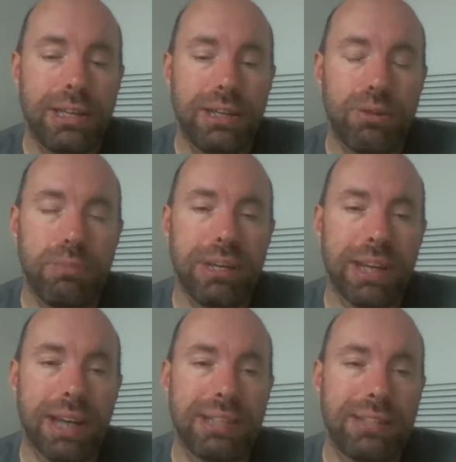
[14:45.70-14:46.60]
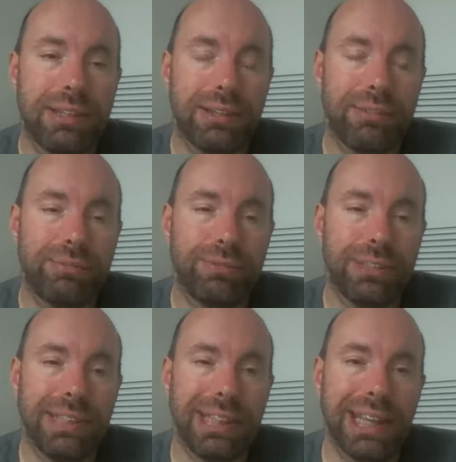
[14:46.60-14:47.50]
it would be nice to
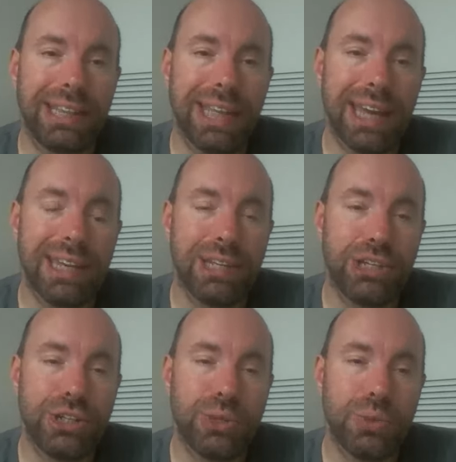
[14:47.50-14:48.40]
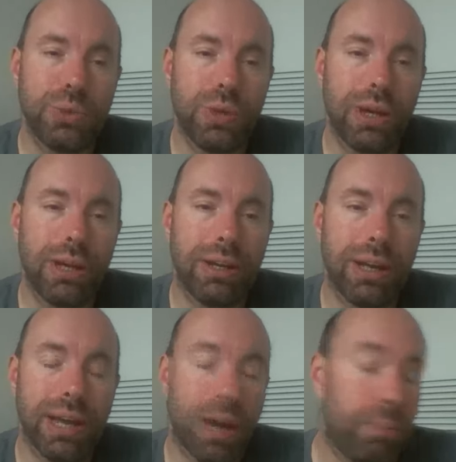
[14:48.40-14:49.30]
really link that into
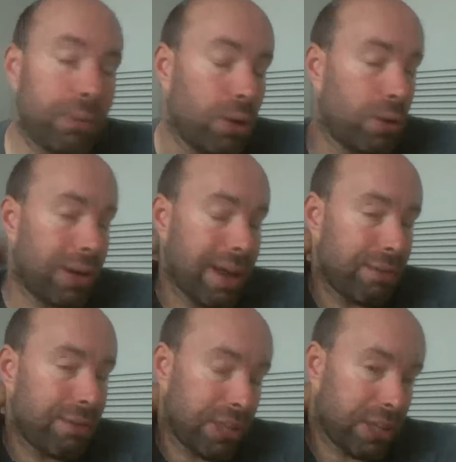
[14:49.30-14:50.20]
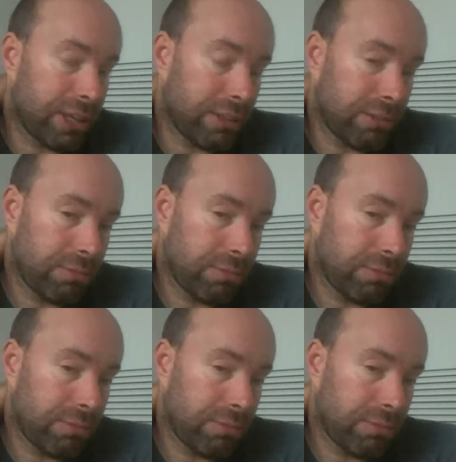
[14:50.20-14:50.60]
an upload and everything.